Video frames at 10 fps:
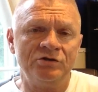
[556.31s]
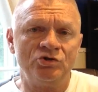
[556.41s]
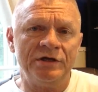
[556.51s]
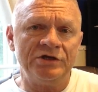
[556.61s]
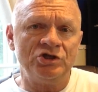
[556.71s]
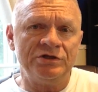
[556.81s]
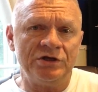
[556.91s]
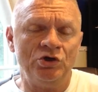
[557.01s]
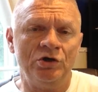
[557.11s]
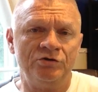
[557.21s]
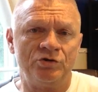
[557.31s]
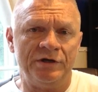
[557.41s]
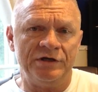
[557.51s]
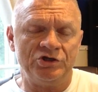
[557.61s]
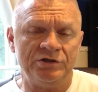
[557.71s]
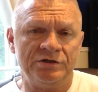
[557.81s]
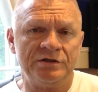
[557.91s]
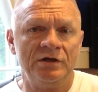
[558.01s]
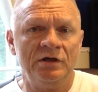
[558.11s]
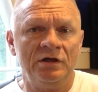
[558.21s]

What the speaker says: traditions and good traditions.